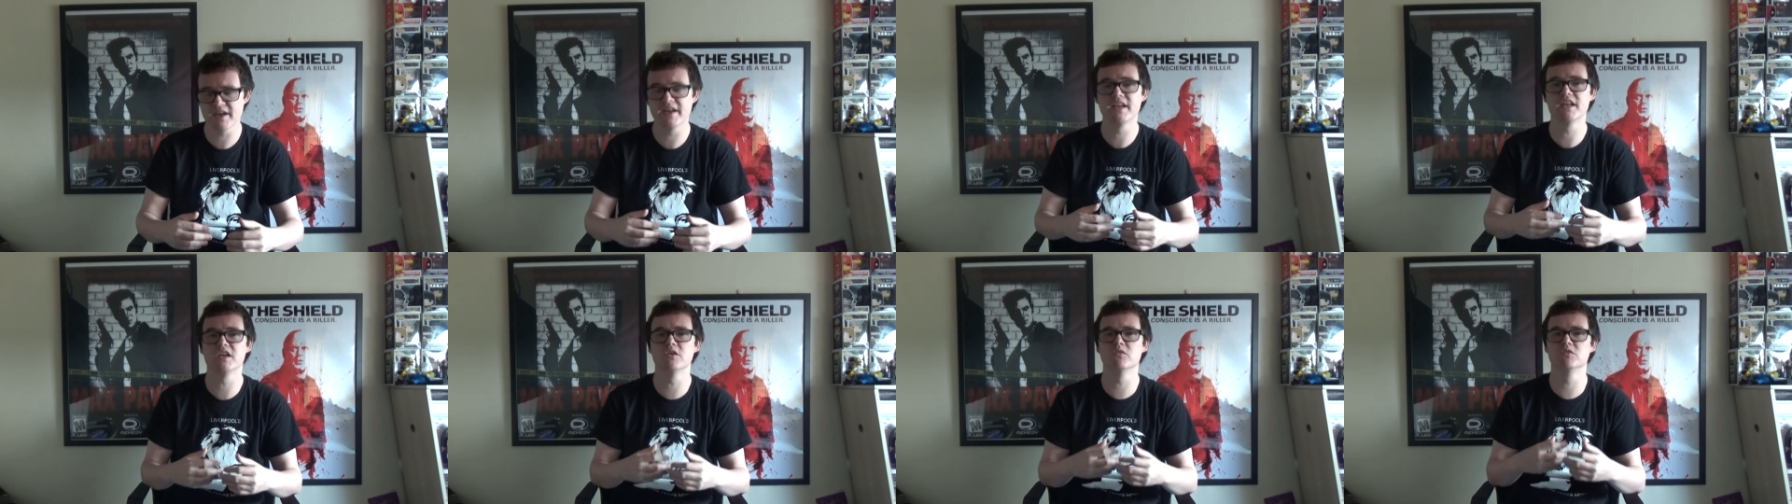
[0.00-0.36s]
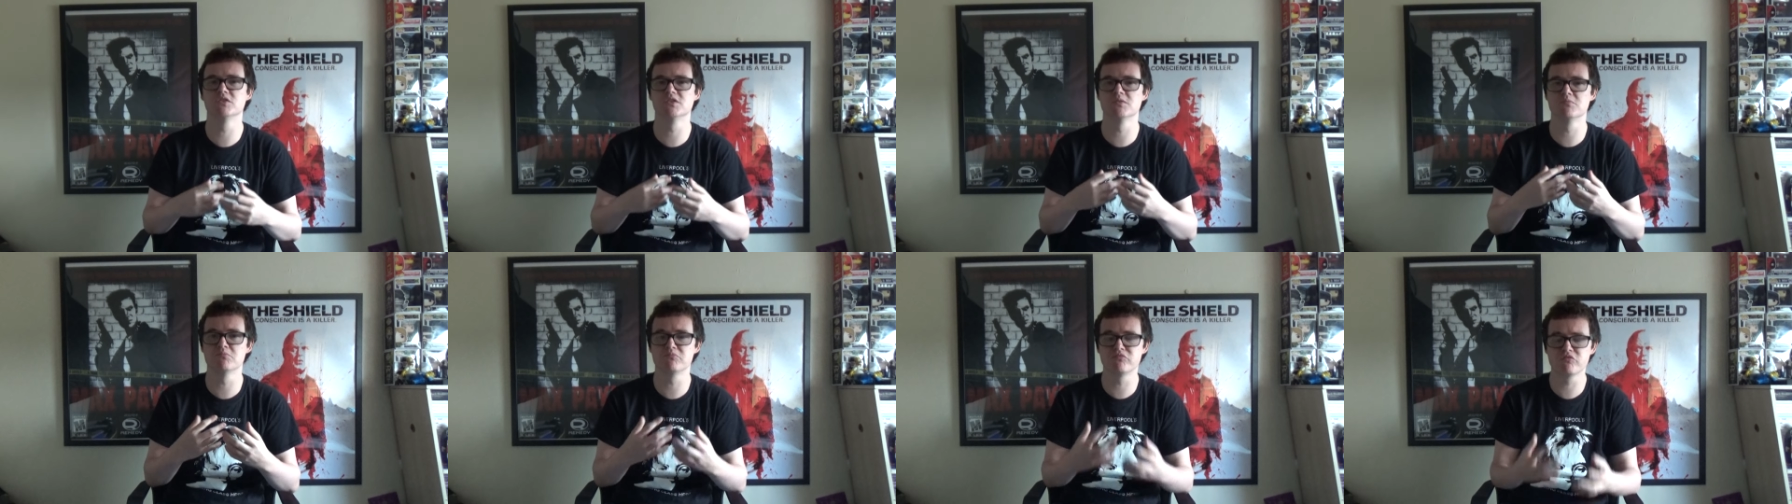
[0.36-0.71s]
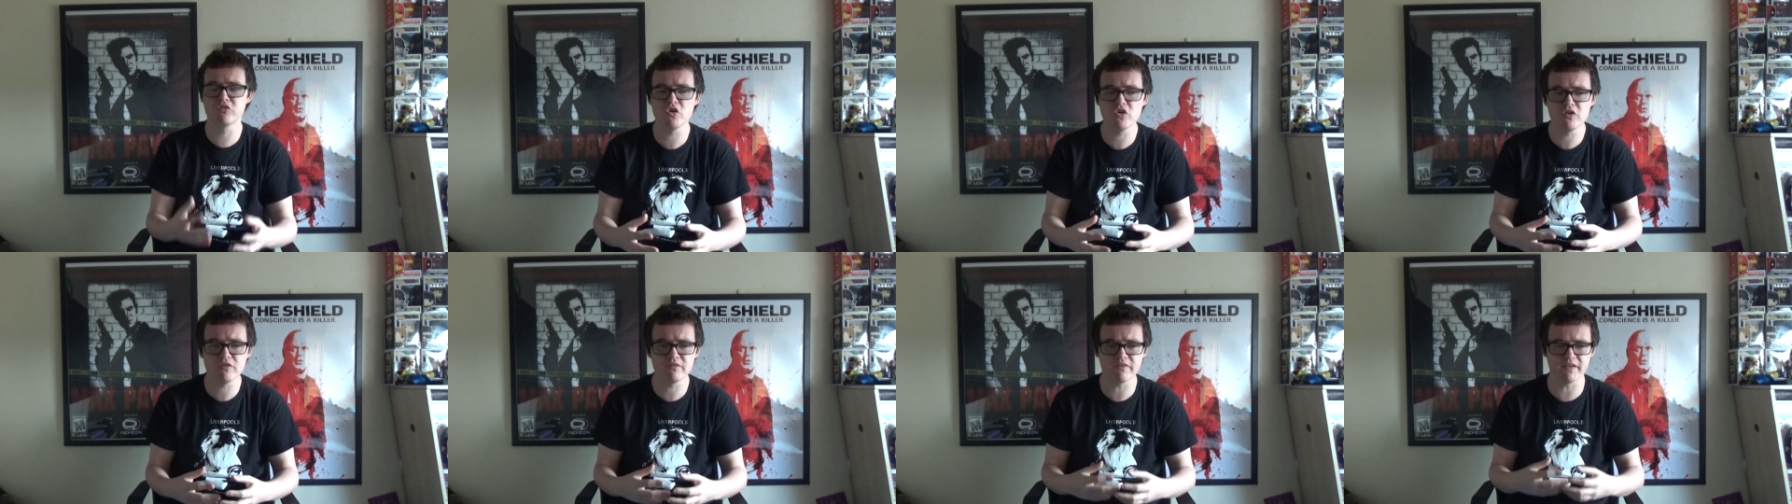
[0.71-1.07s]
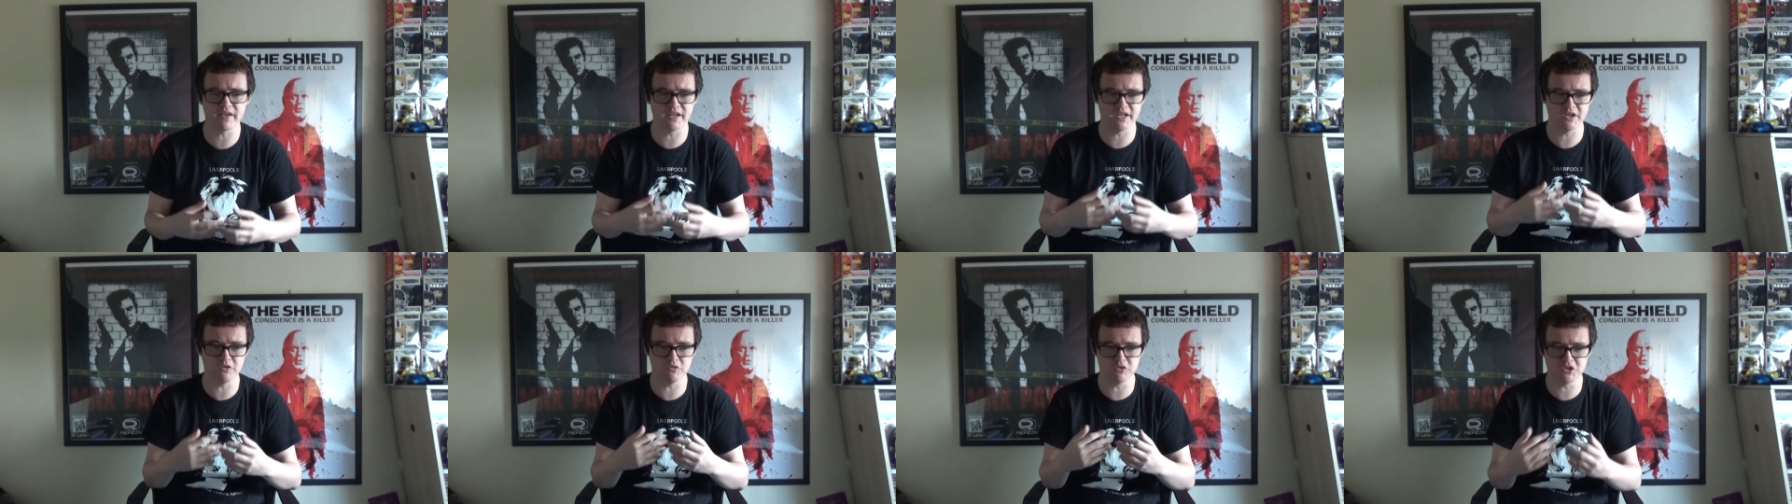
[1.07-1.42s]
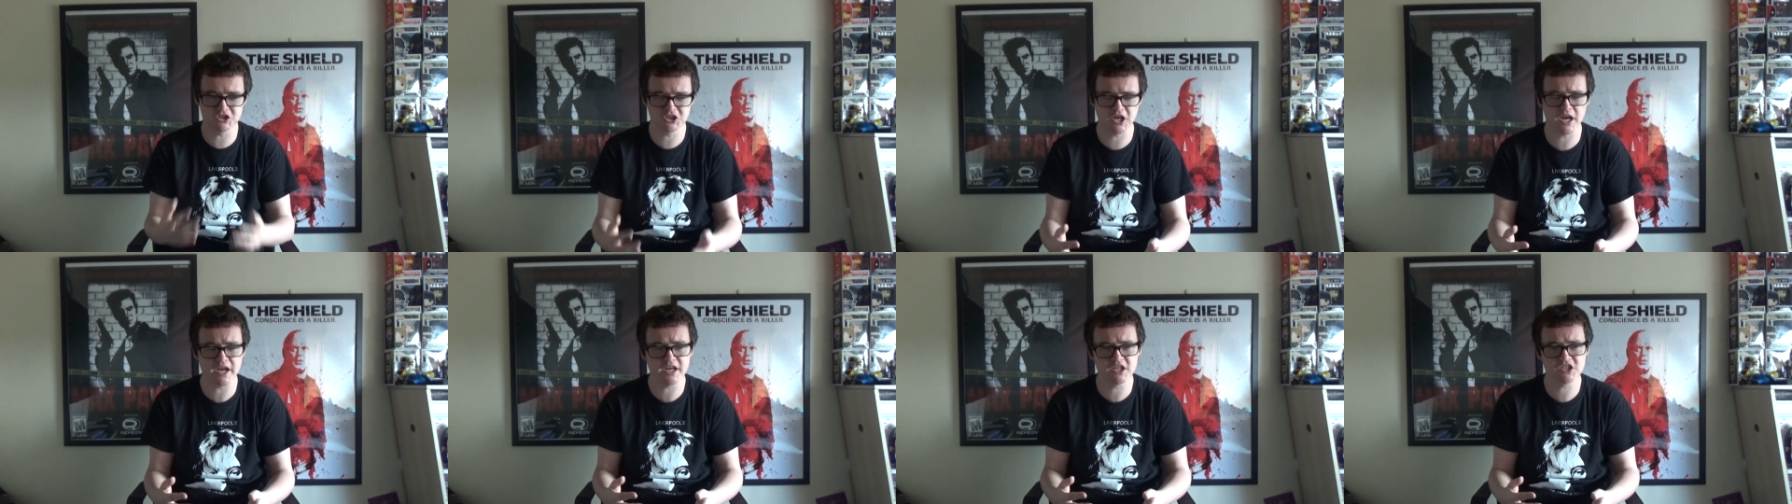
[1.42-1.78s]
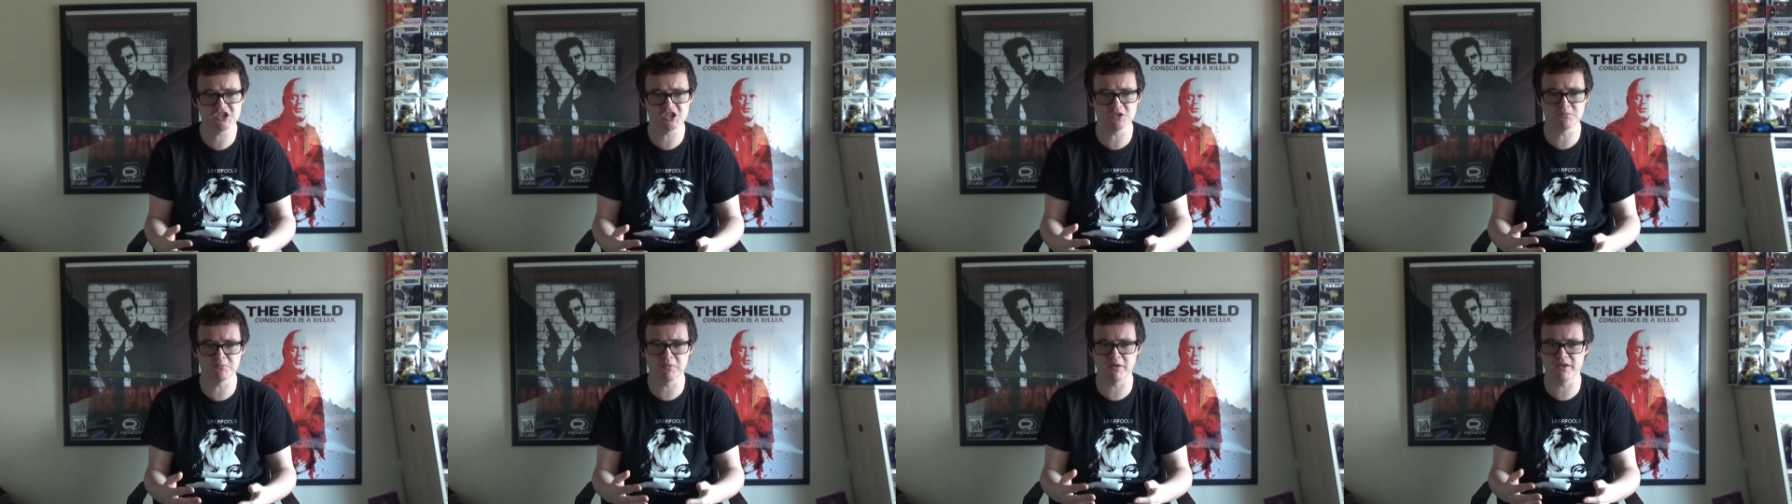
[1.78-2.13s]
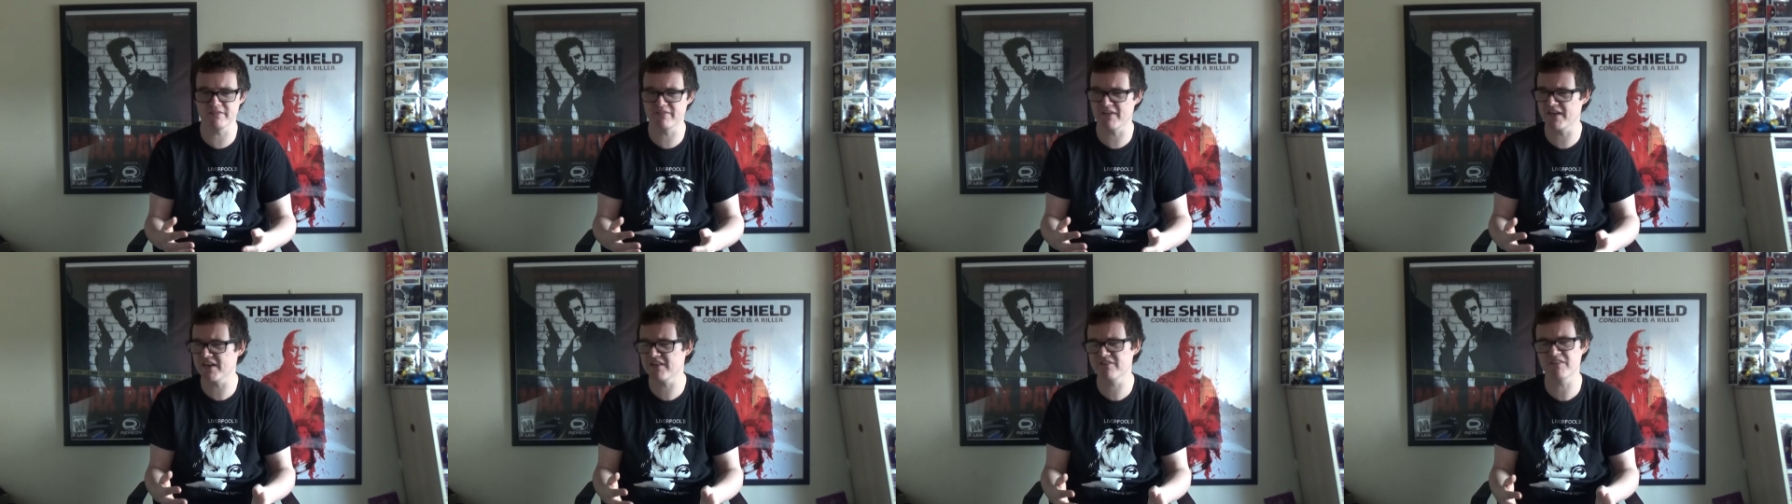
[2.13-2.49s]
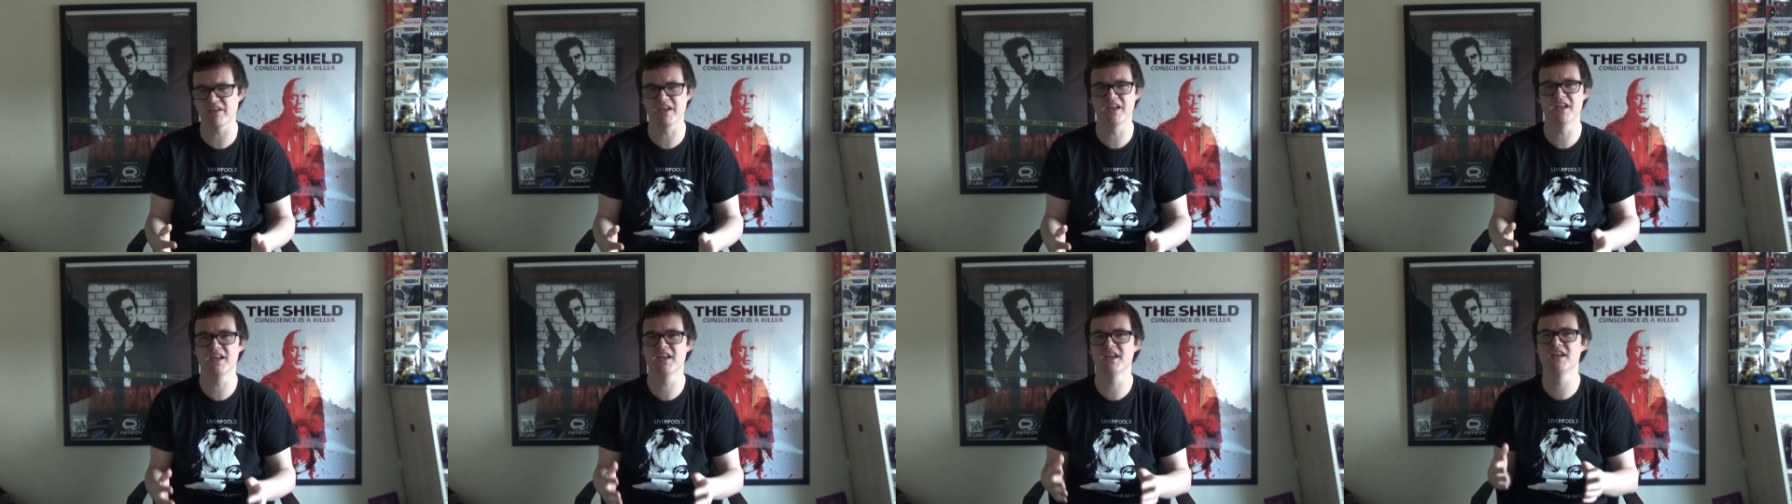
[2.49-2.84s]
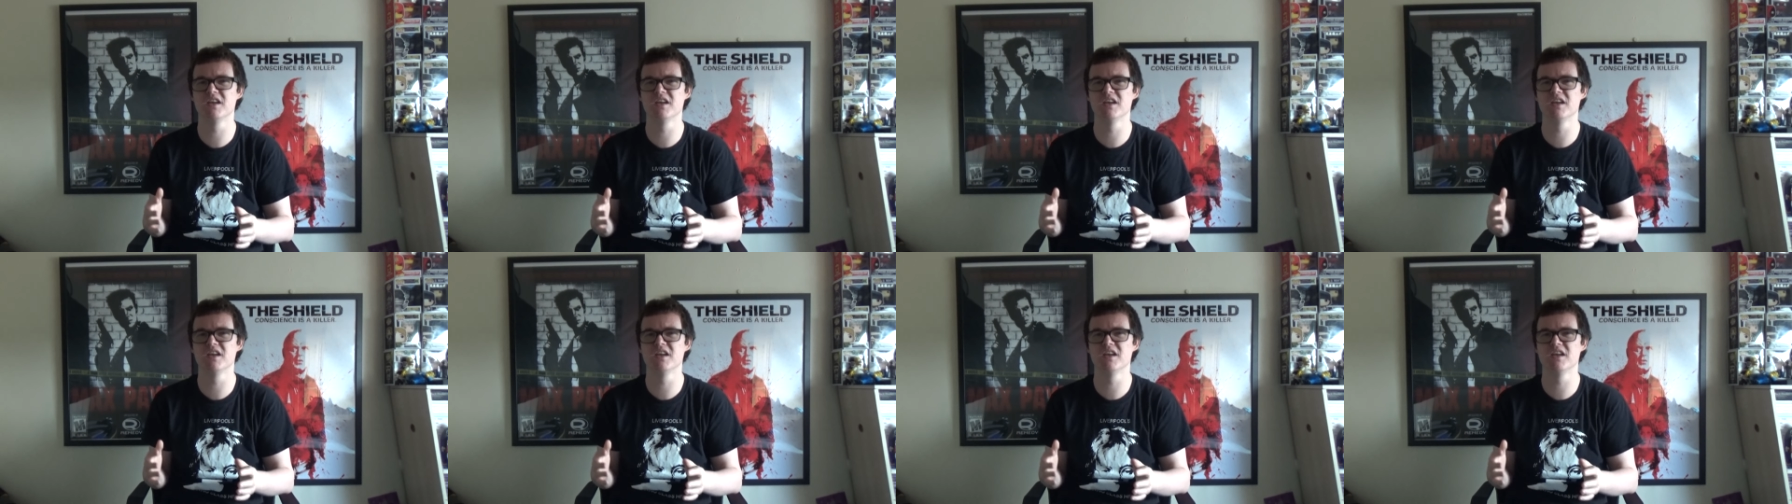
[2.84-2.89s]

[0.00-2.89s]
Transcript: He was improving, he was changing, but if anything,